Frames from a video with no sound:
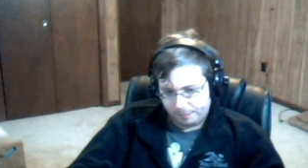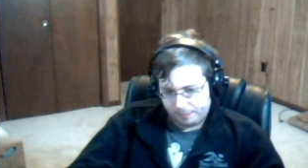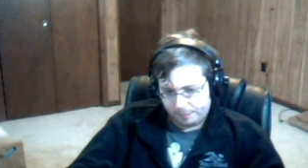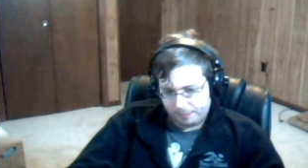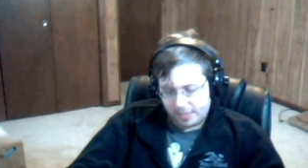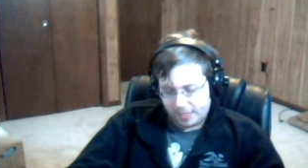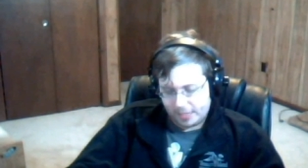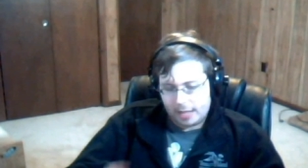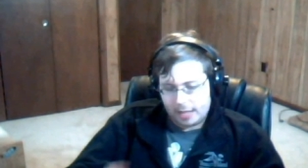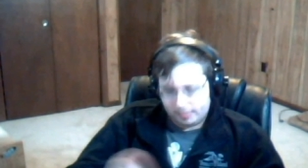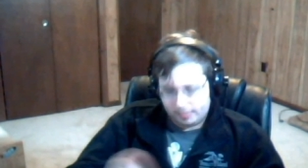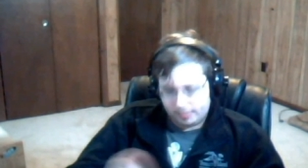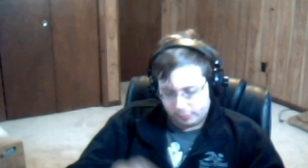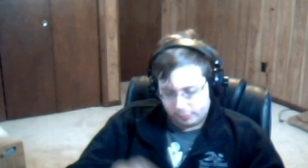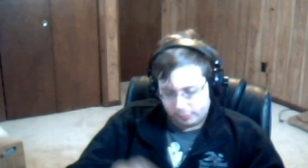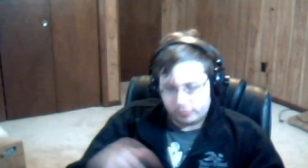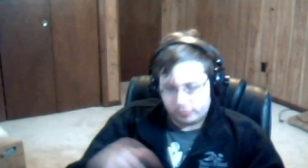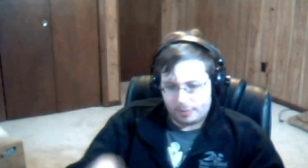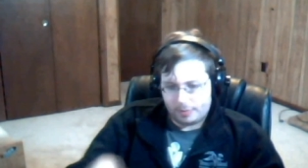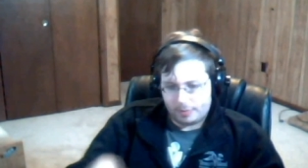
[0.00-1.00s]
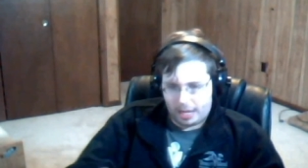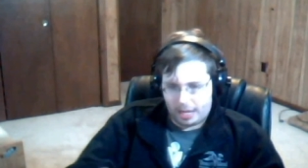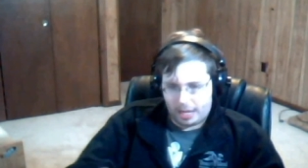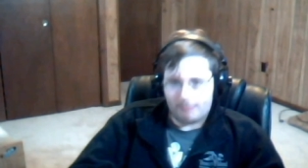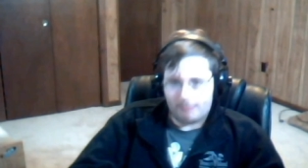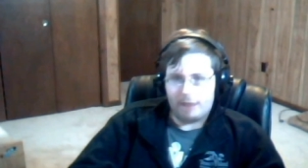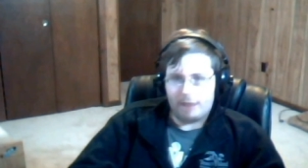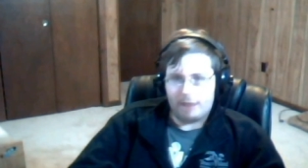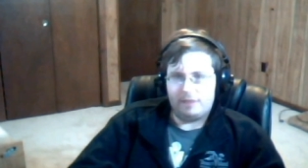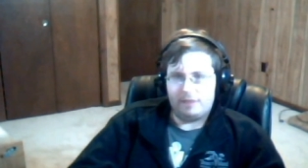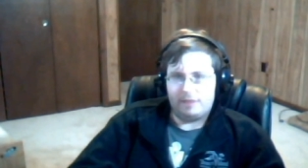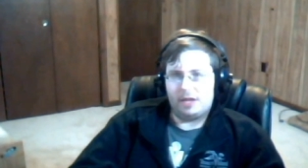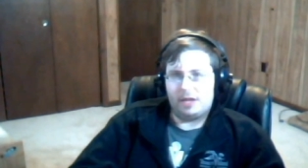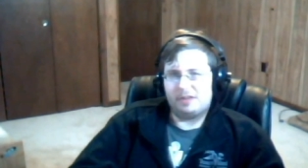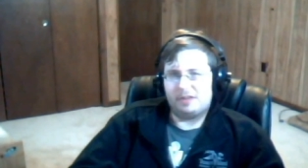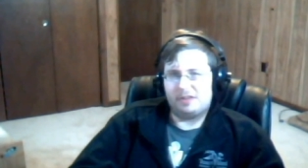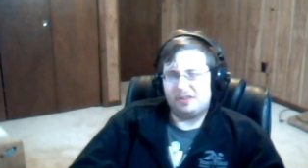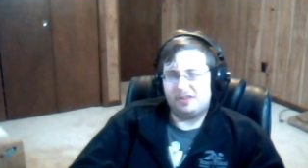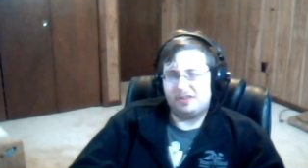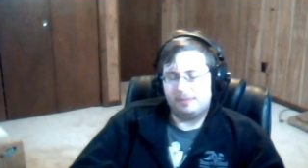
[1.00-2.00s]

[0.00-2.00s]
Yeah, improved trip and combat reflexes.